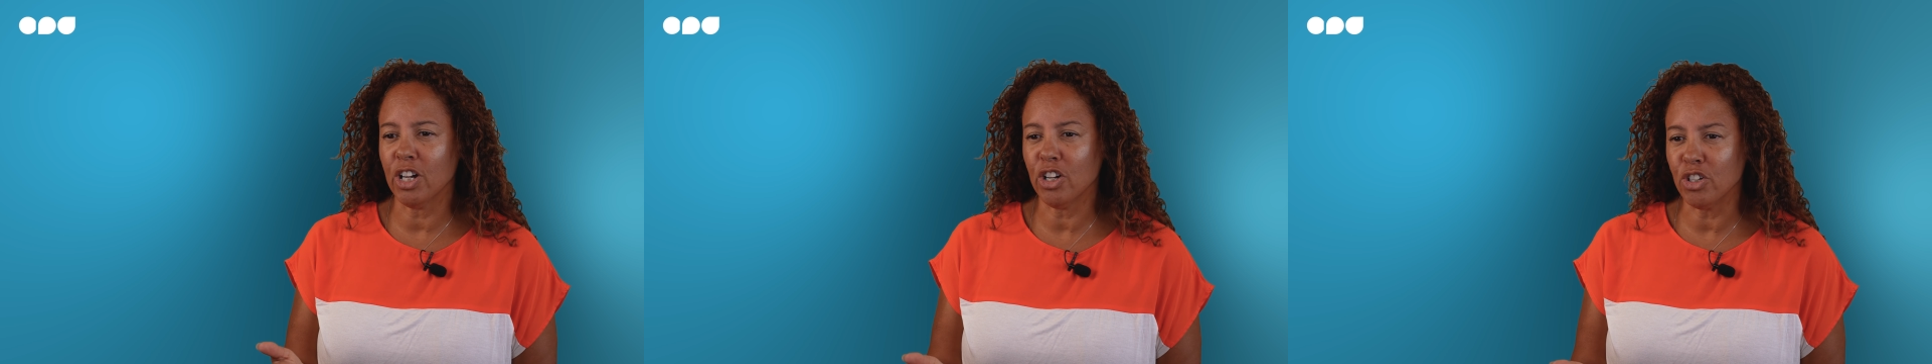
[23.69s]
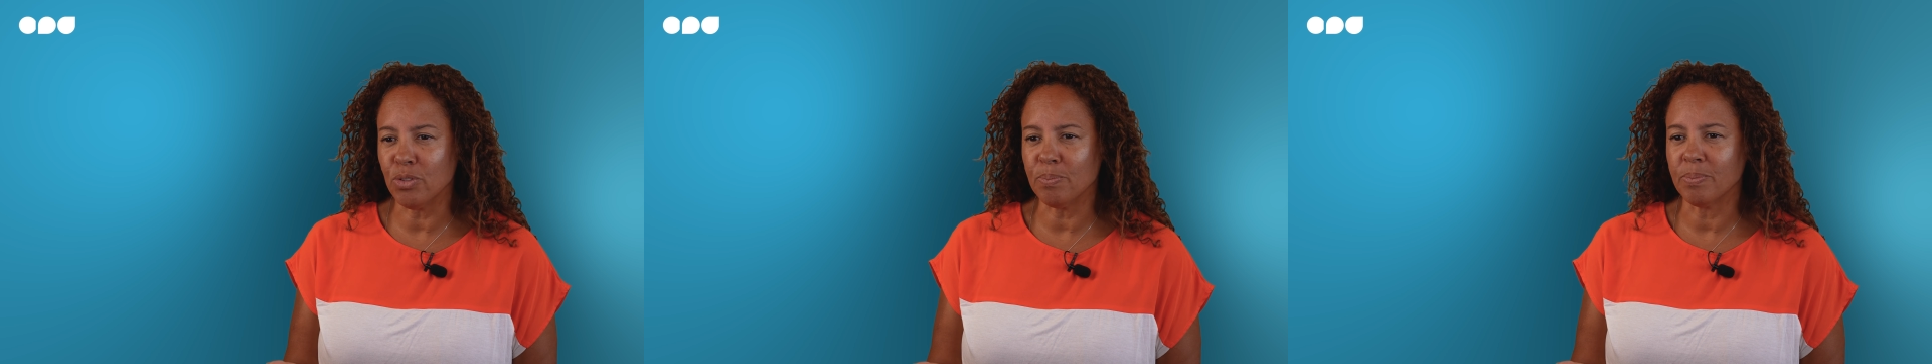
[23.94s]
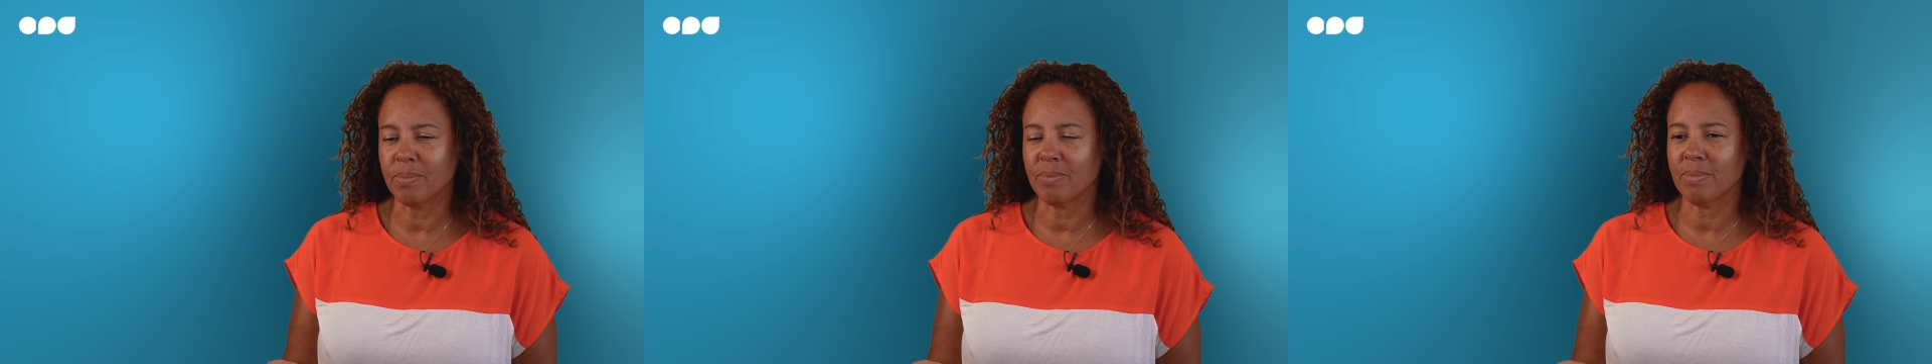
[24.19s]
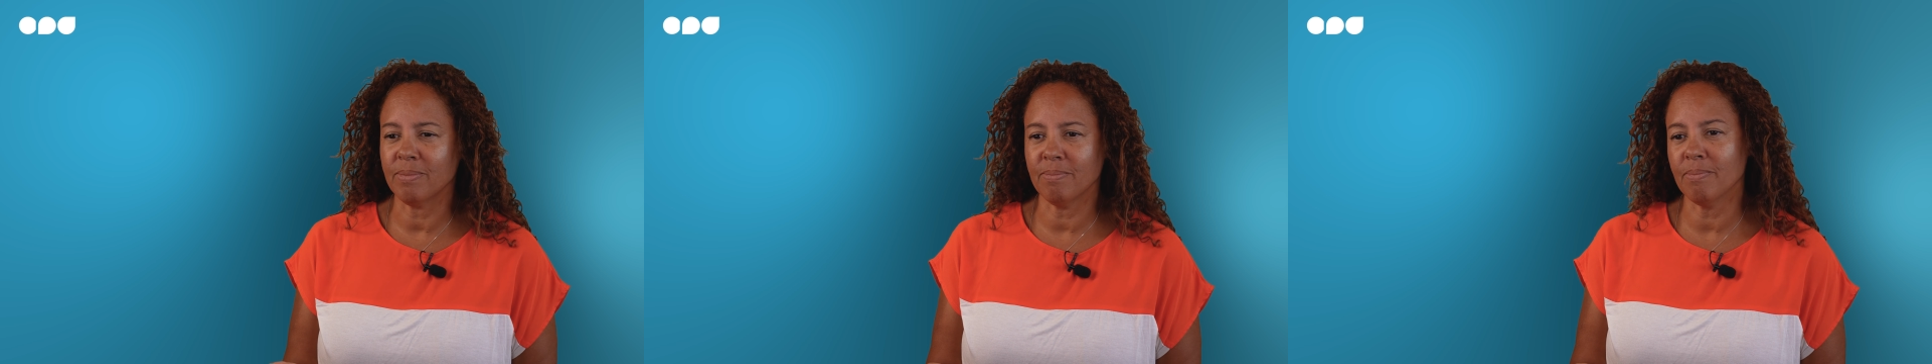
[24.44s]
home
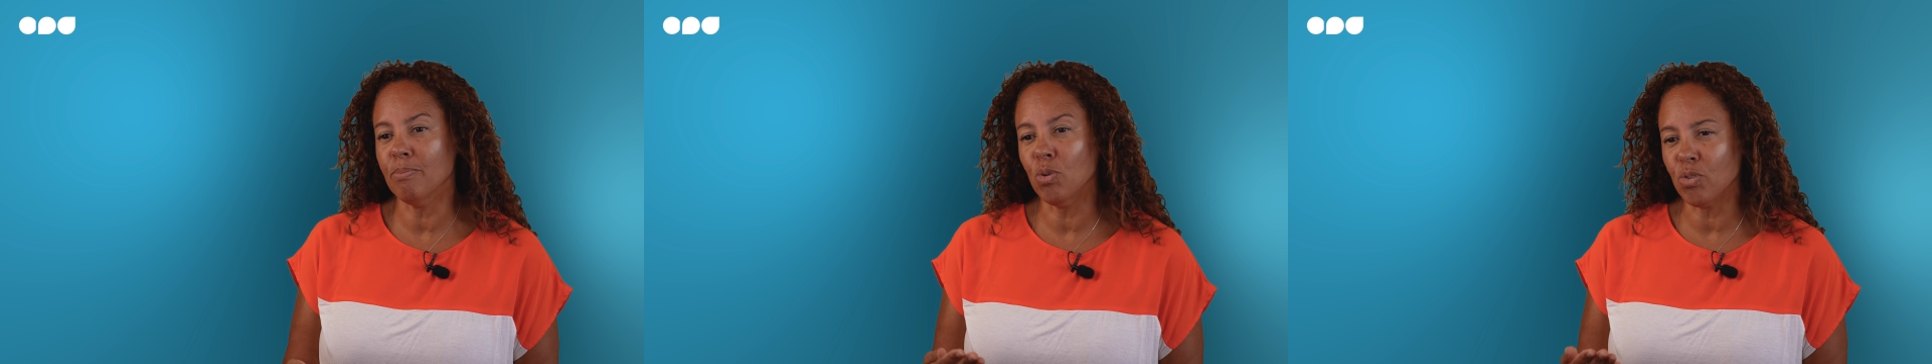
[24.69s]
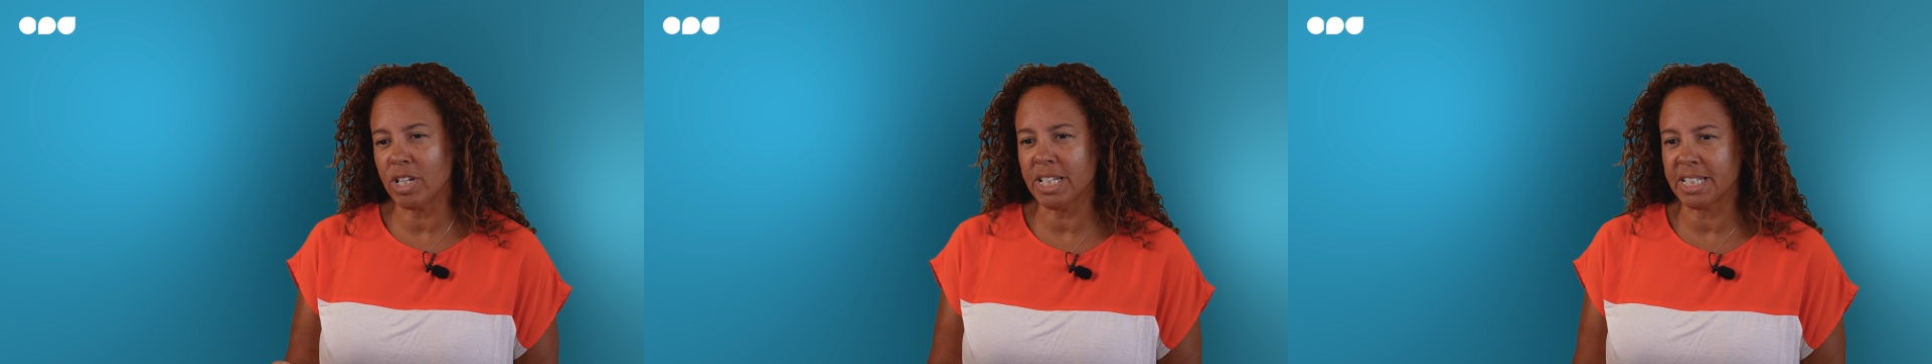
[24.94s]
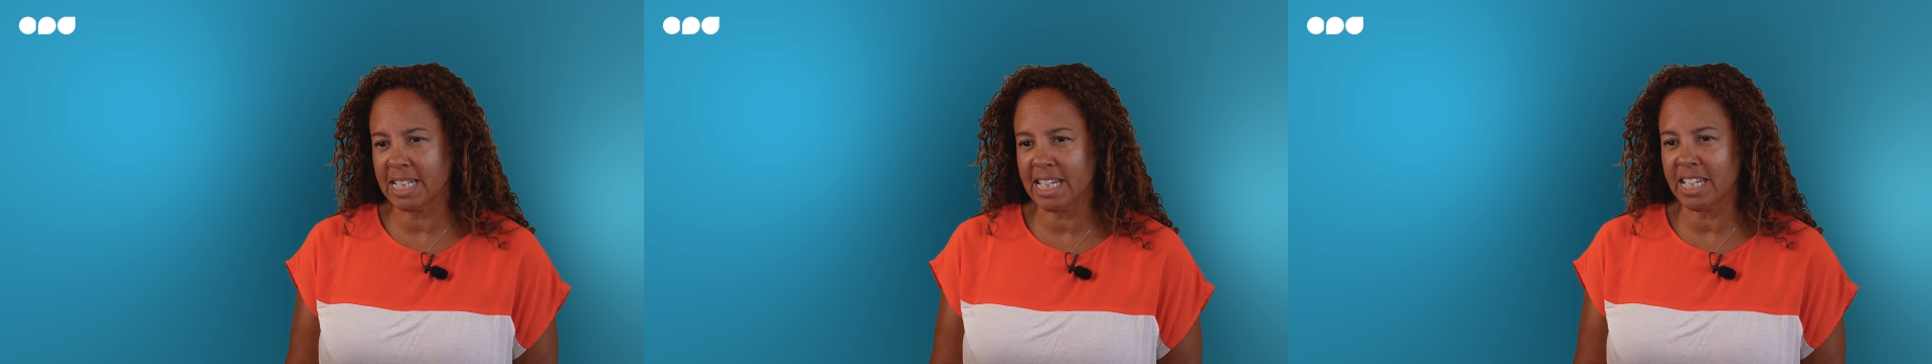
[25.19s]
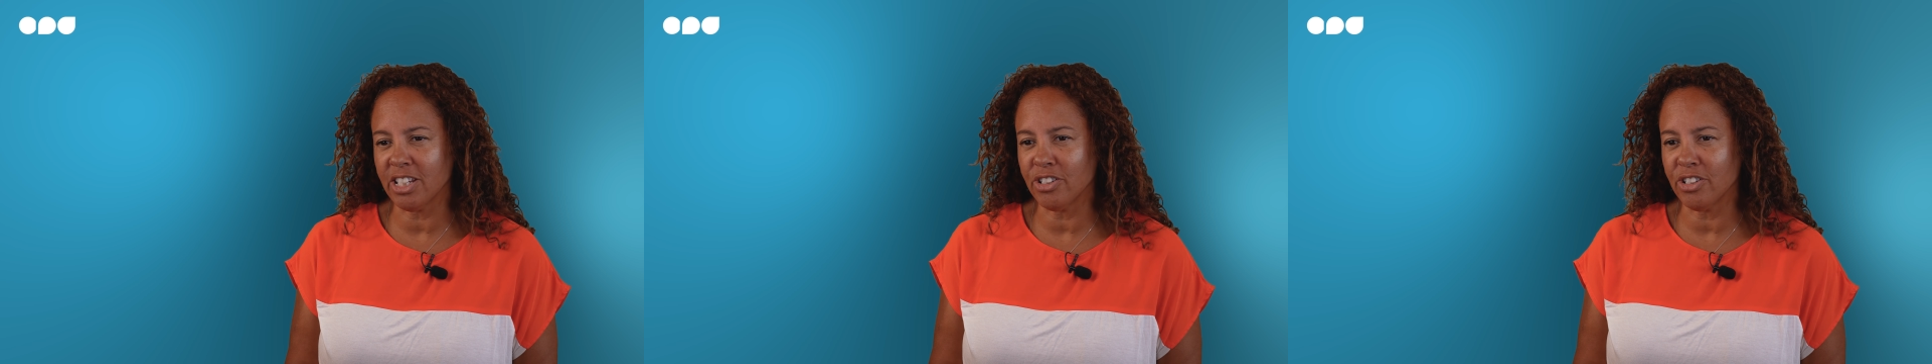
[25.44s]
more easily.